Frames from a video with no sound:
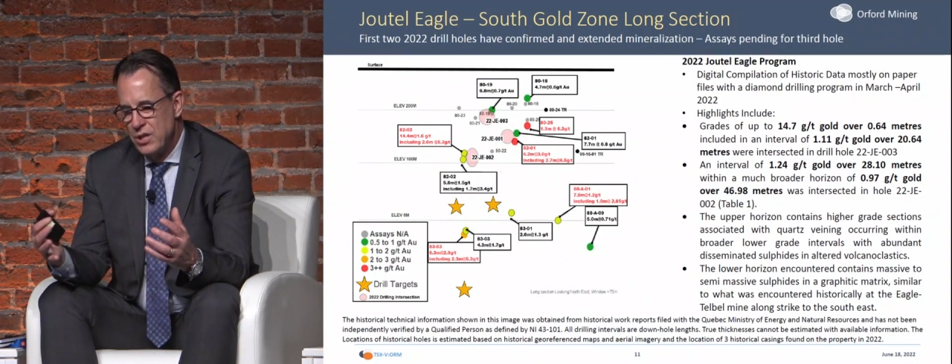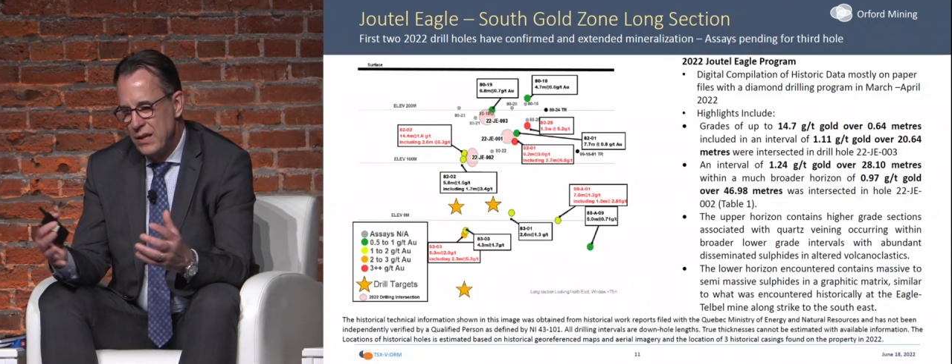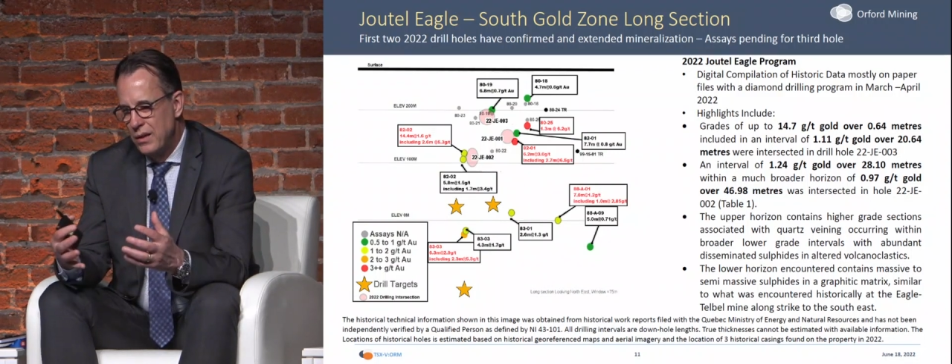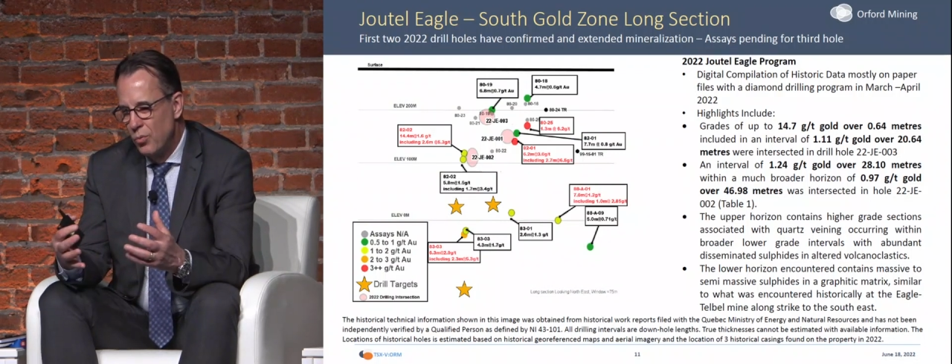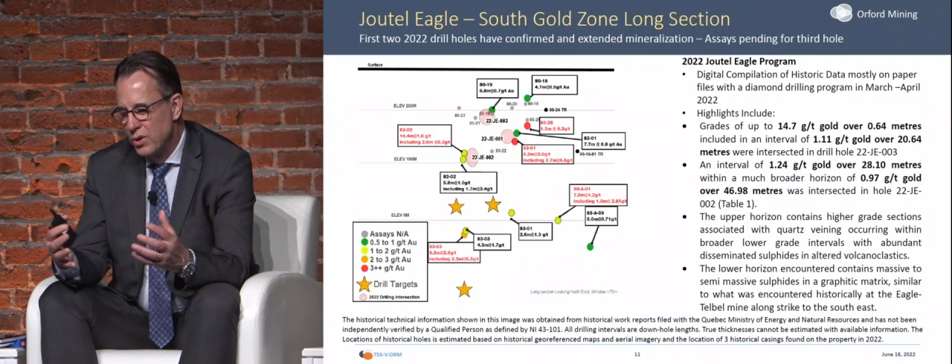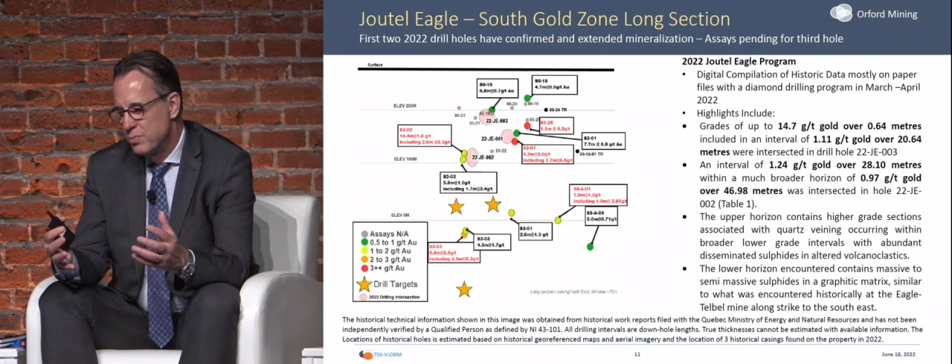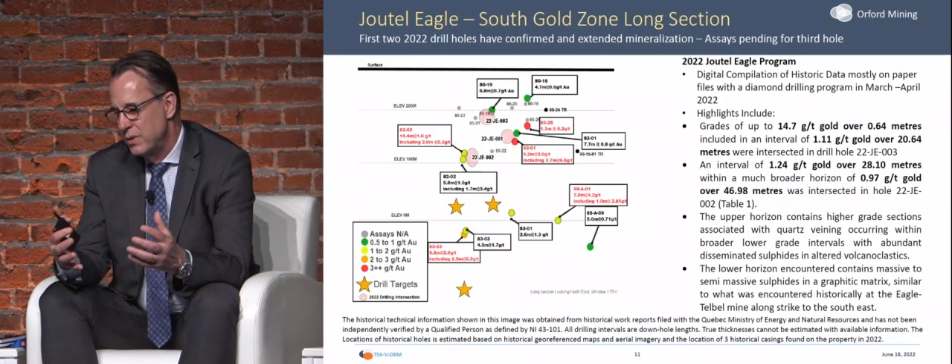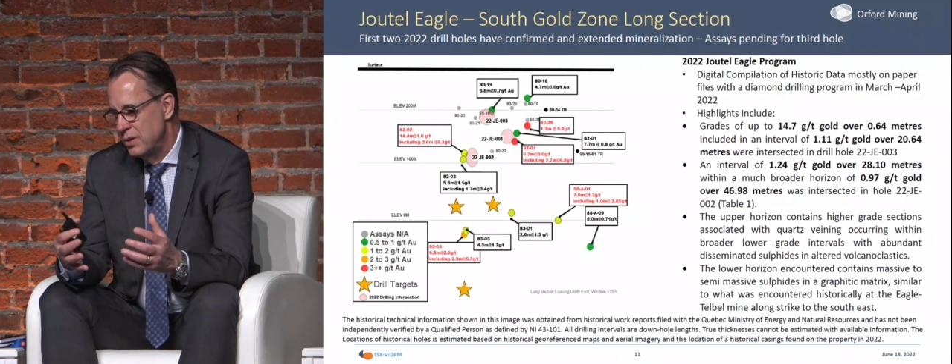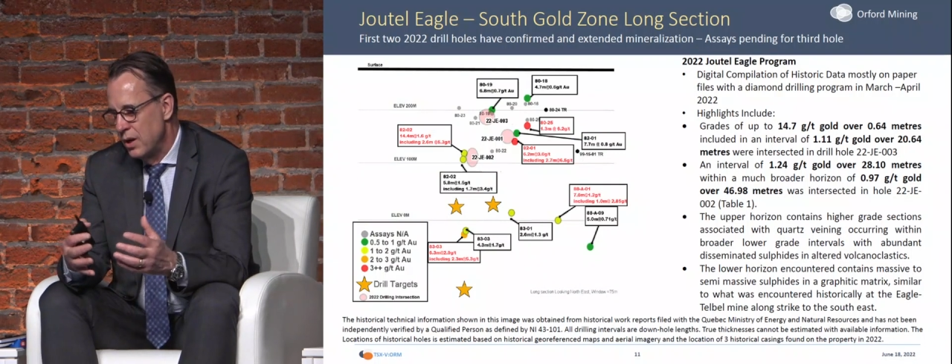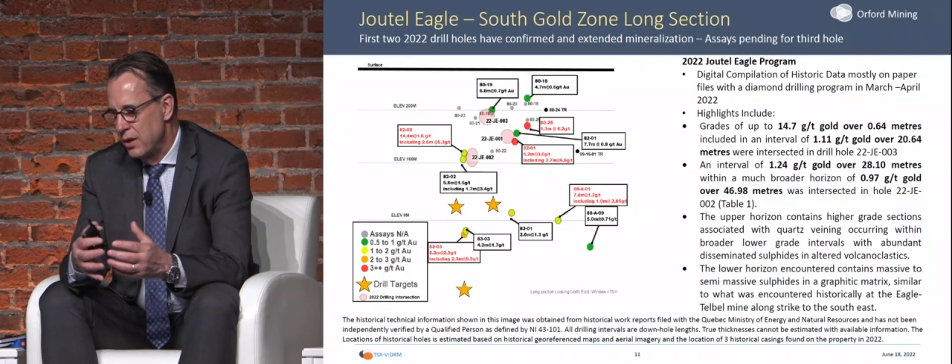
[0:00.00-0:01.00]
taking what's
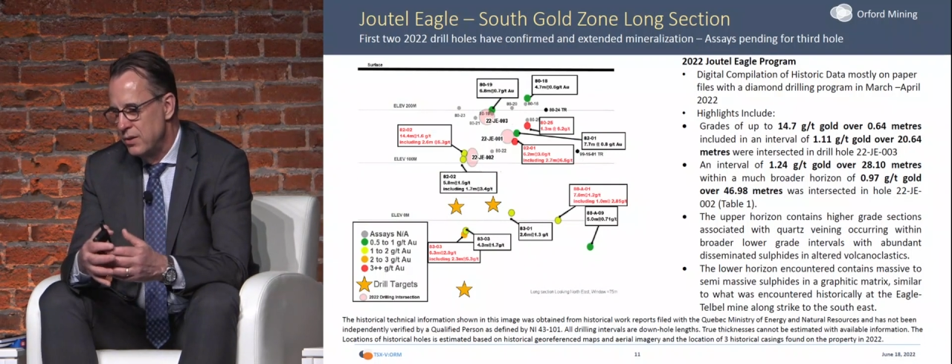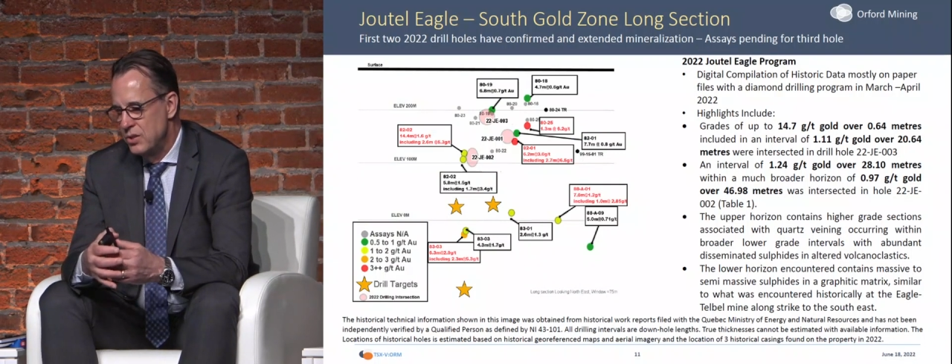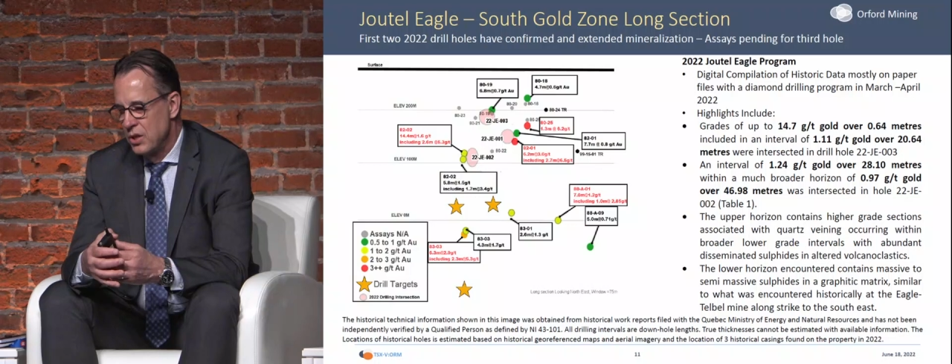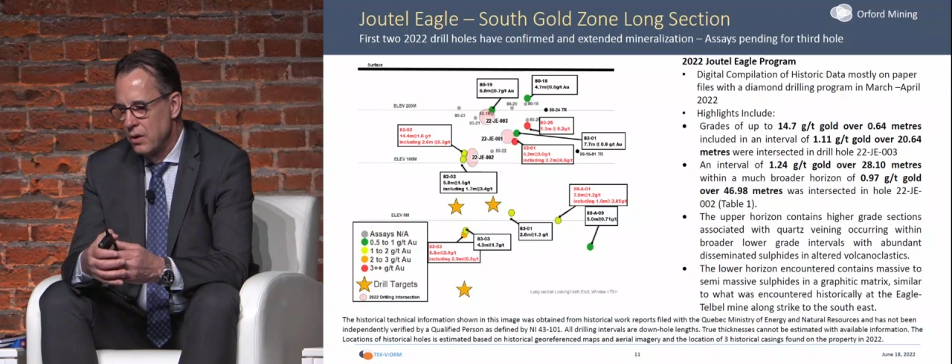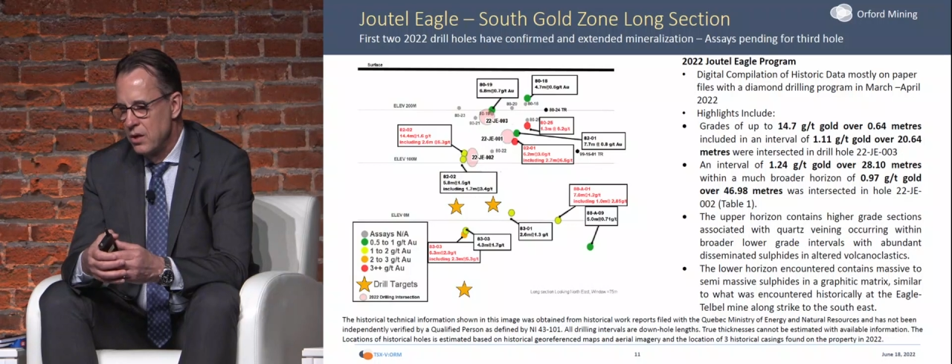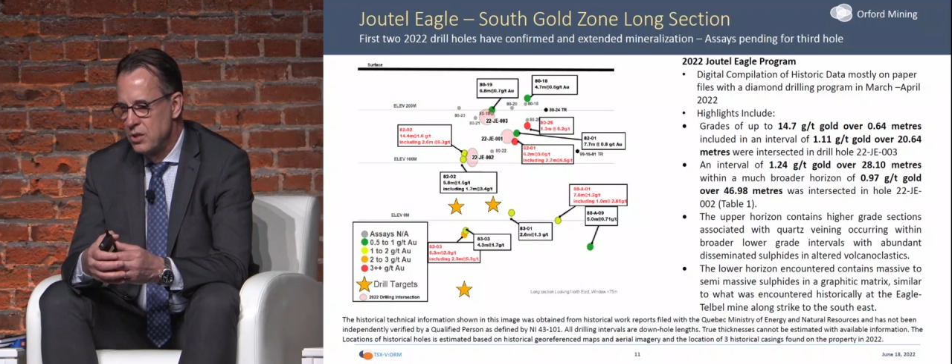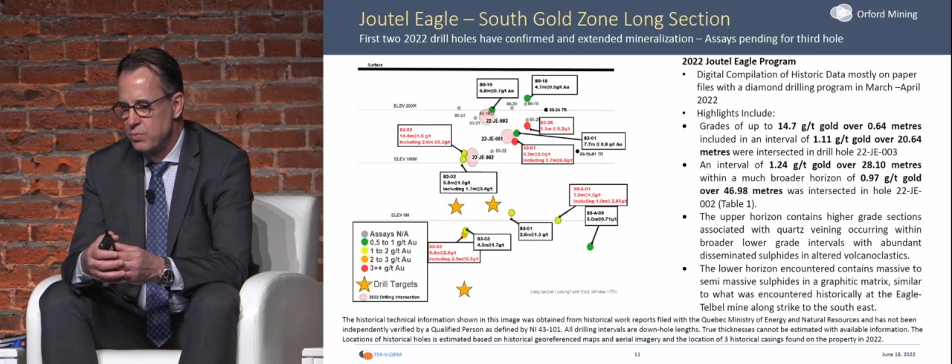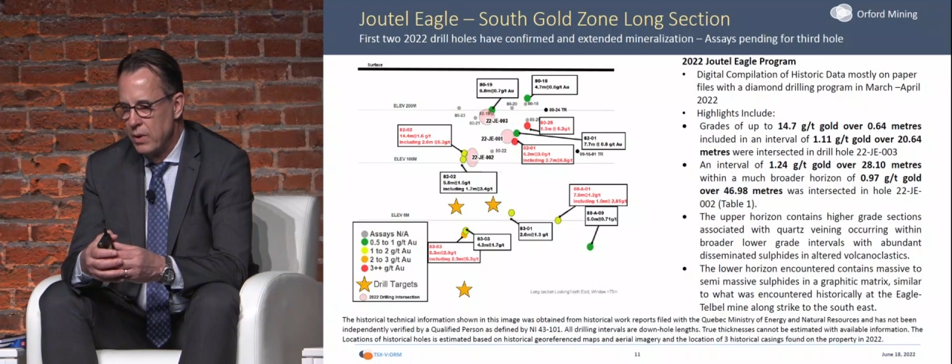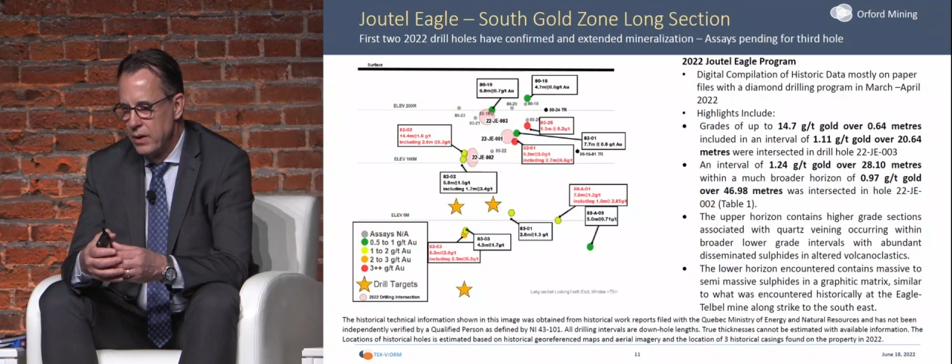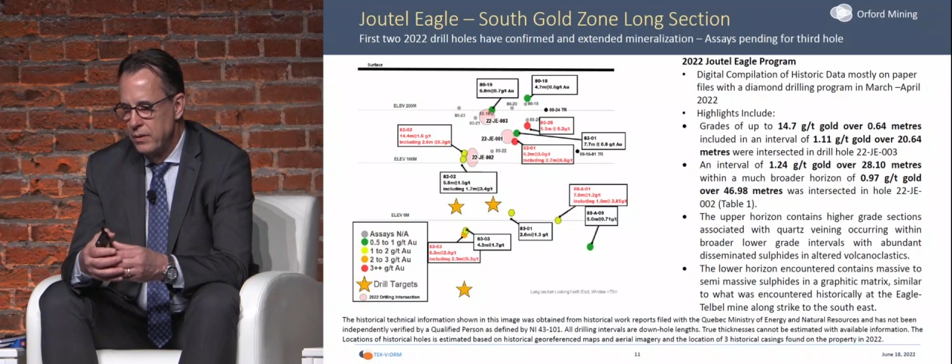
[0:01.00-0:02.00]
been done in these areas
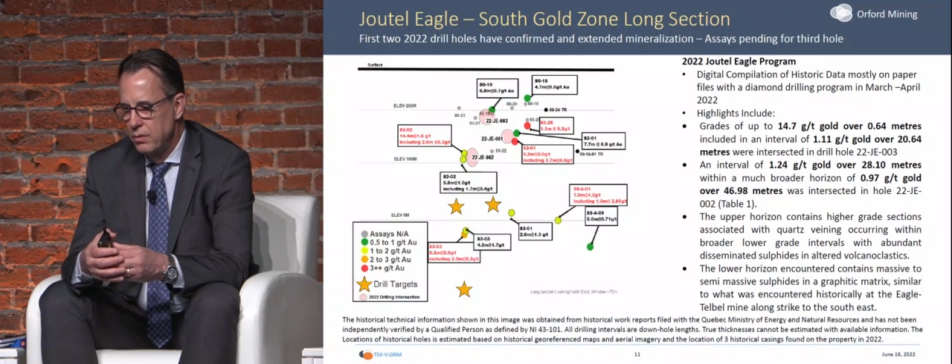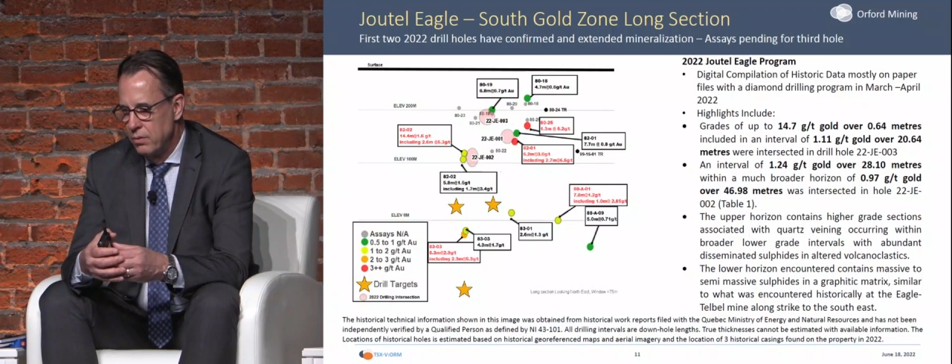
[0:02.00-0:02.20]
by,